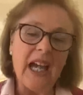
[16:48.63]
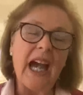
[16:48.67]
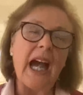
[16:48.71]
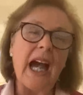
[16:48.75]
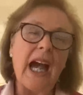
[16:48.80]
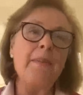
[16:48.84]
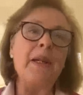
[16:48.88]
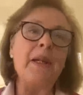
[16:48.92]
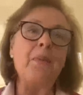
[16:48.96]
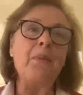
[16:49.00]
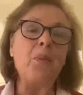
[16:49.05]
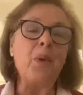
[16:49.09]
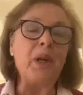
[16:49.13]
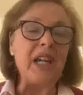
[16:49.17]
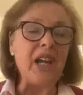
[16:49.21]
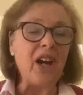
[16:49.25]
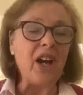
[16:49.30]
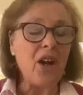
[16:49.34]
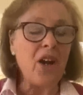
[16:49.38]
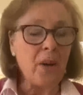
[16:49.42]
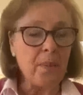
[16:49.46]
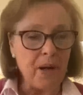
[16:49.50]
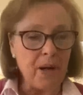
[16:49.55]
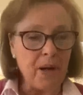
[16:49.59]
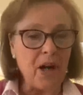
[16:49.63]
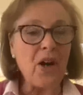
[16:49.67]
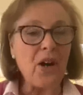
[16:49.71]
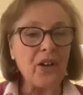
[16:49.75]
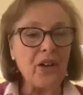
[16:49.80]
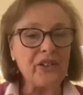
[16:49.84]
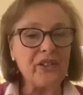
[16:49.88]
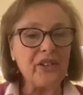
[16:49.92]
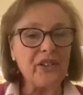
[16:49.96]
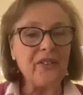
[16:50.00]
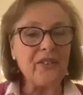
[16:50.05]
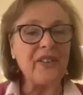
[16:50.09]
I mean, we are
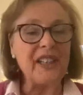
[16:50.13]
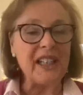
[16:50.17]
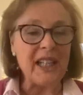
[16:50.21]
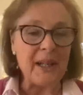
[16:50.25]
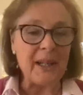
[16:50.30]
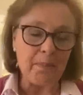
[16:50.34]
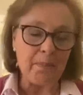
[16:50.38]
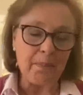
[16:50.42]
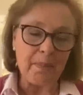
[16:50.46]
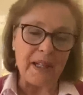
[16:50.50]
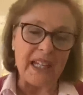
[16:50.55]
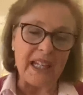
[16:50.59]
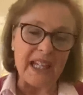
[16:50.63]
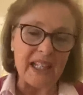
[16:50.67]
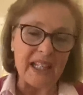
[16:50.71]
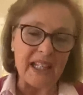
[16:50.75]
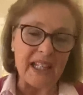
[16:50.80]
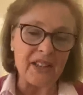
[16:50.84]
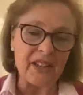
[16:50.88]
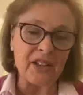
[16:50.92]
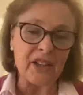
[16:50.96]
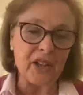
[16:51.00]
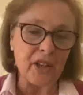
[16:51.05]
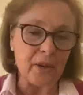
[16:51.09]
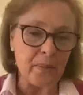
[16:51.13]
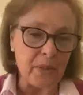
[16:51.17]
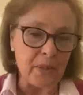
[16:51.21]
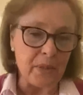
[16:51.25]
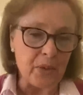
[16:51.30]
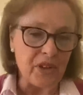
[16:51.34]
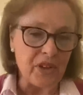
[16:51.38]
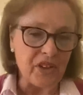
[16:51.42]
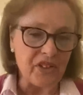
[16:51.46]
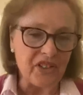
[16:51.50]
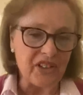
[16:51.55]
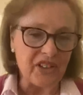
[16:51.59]
part of an MPN
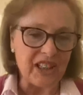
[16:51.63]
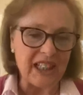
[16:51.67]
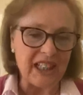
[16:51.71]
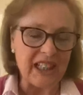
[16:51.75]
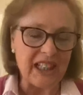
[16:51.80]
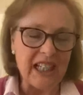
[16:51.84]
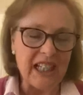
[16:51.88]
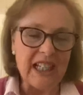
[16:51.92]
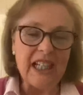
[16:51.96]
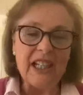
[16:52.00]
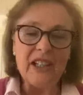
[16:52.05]
community